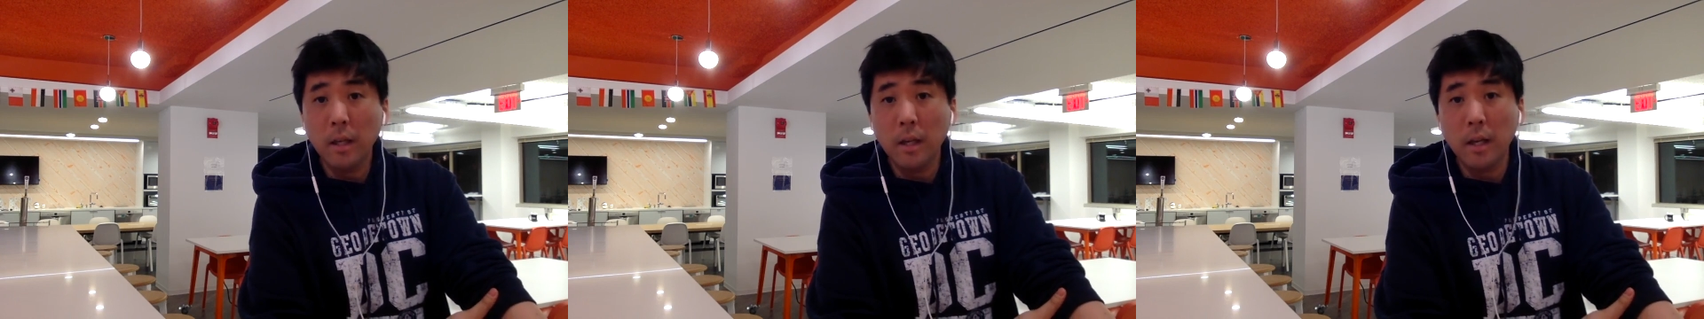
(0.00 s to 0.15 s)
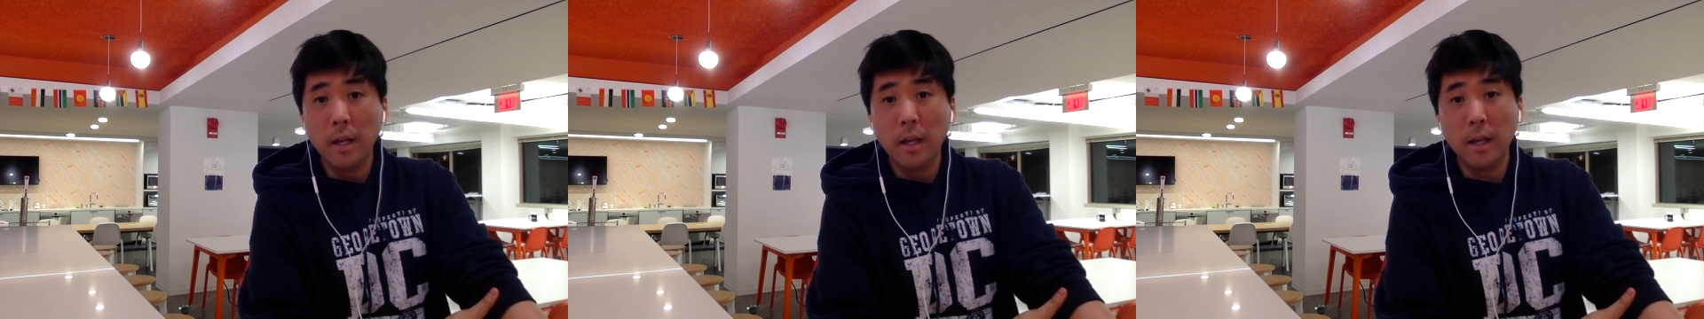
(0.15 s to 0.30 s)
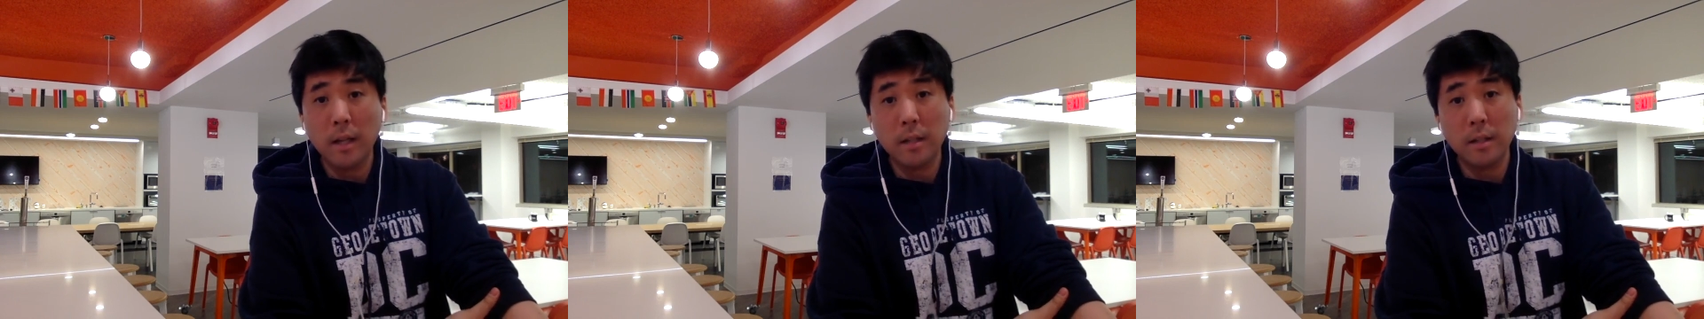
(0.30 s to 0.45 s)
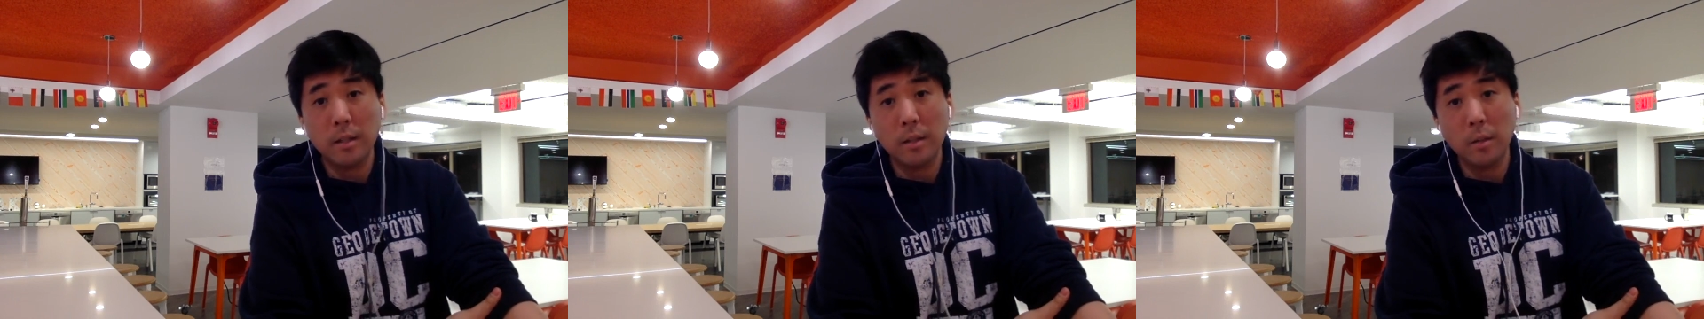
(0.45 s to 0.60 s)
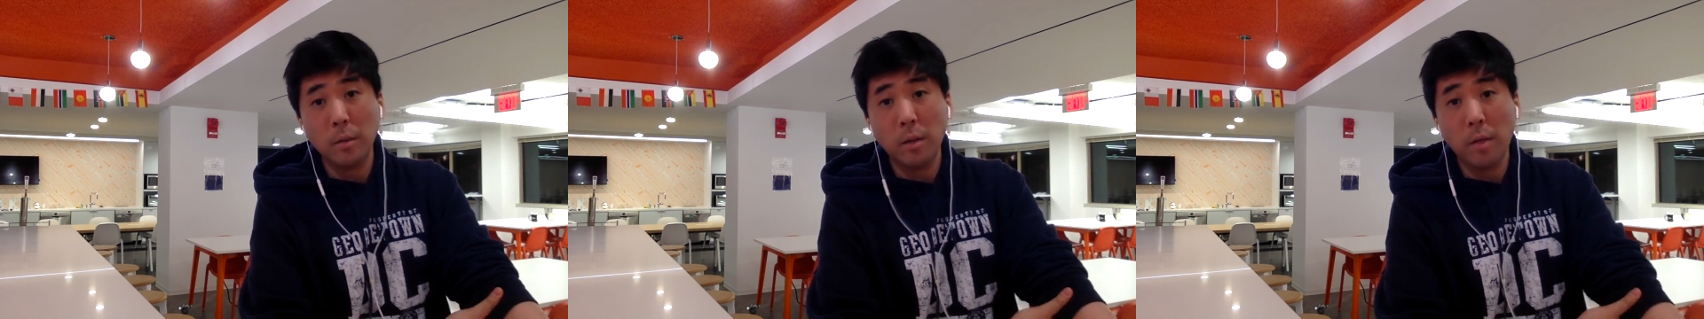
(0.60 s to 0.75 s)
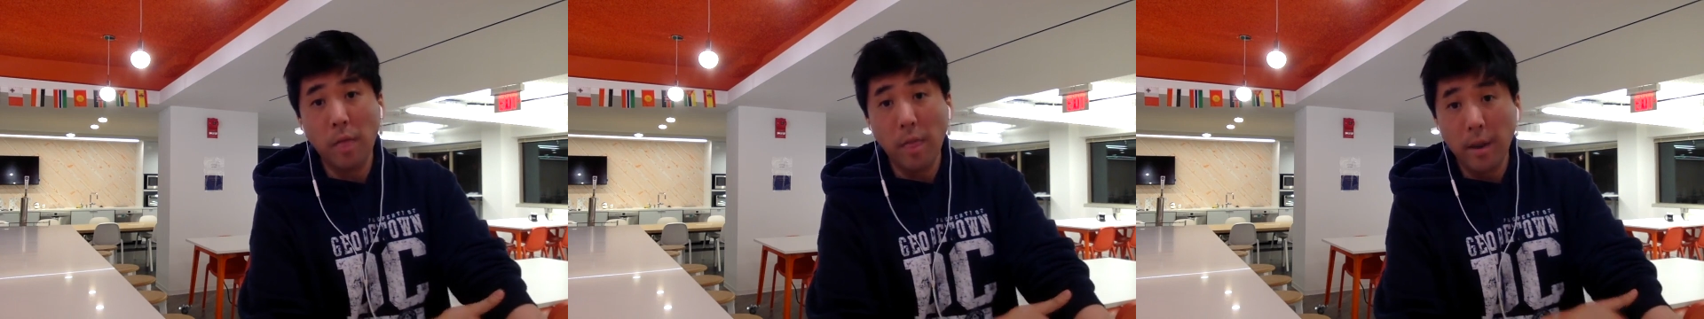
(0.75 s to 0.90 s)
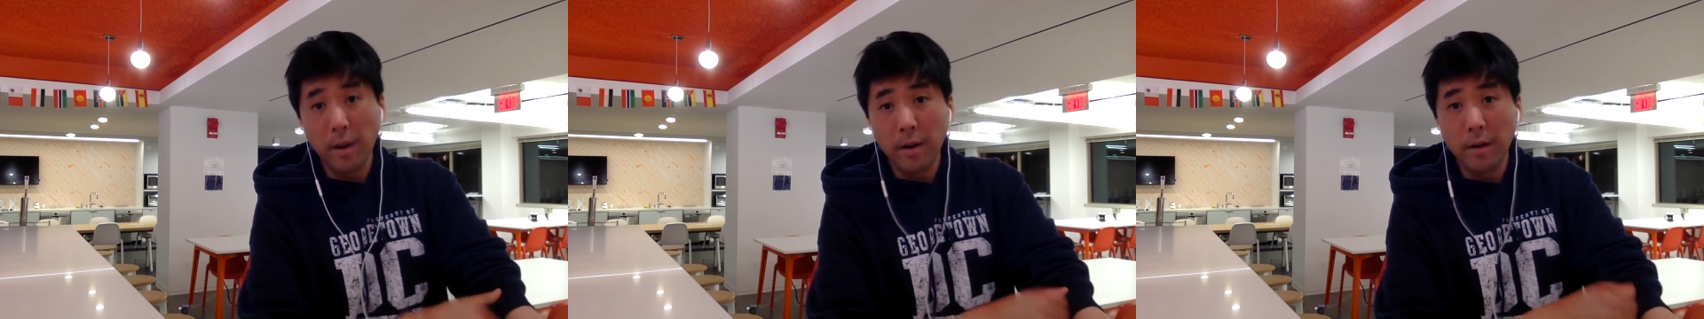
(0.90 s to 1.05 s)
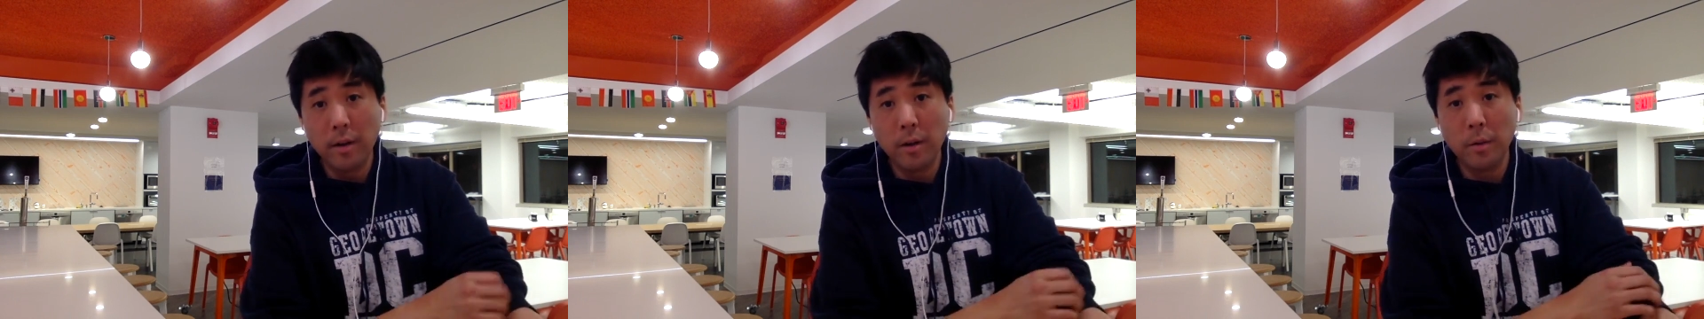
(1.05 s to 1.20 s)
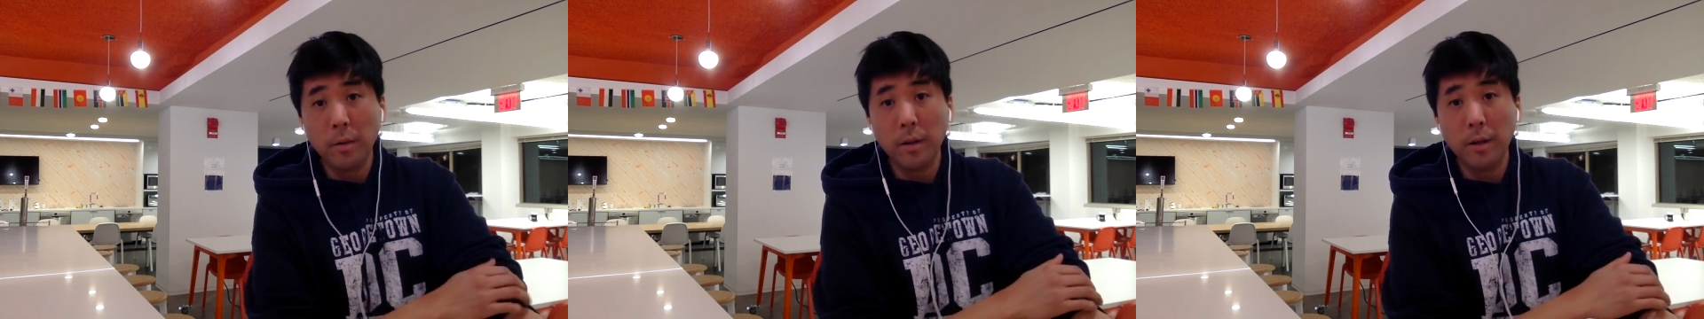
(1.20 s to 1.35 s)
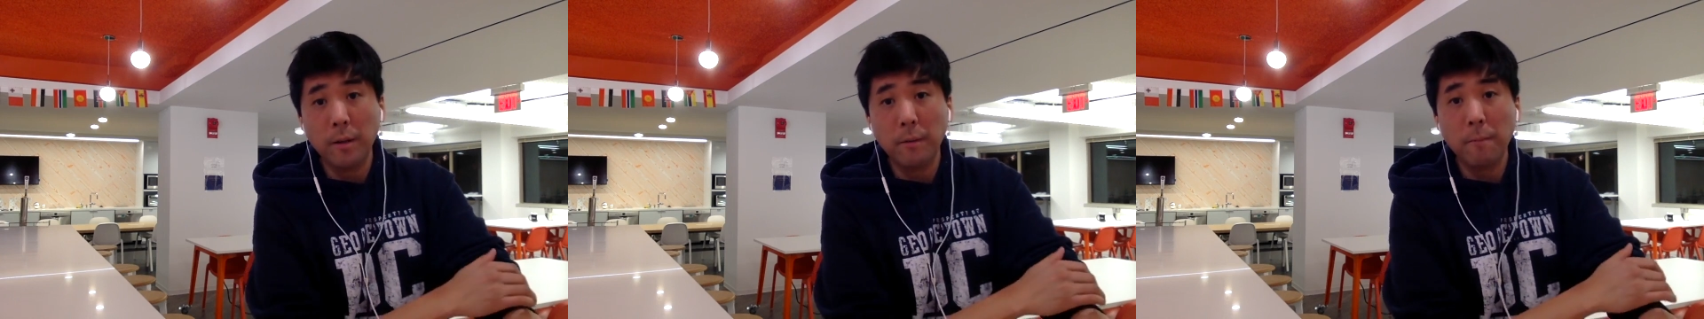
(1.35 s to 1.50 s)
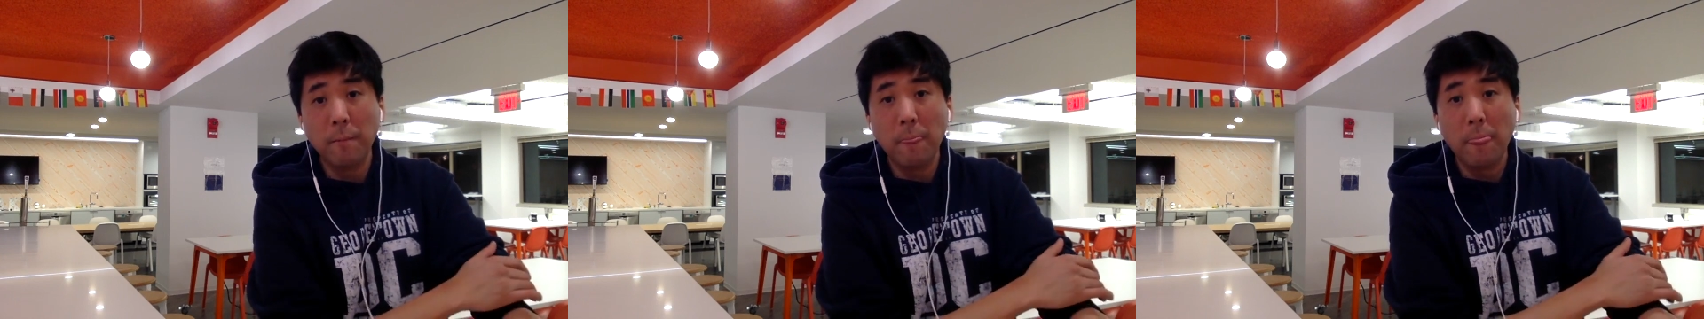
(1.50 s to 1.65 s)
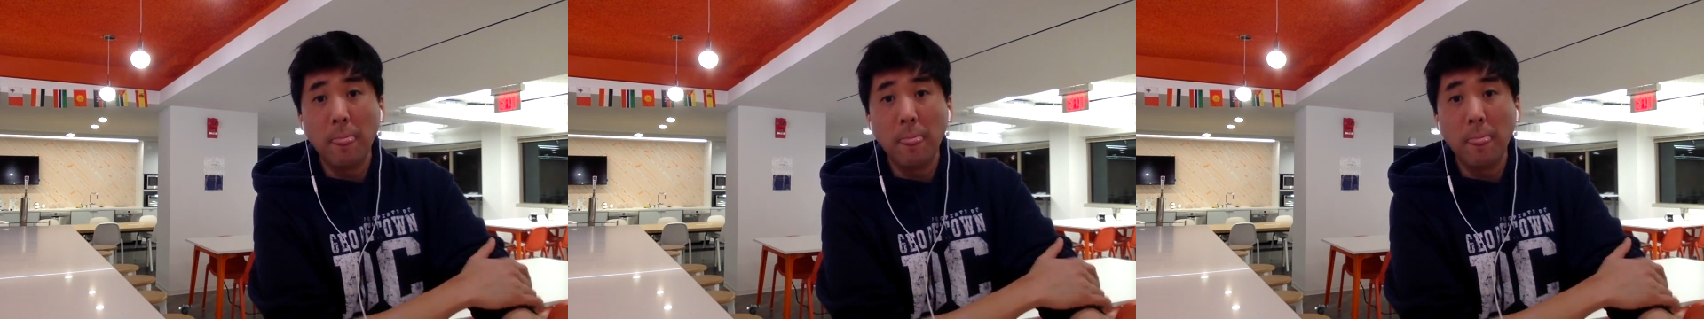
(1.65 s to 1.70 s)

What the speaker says: and I see what they're doing,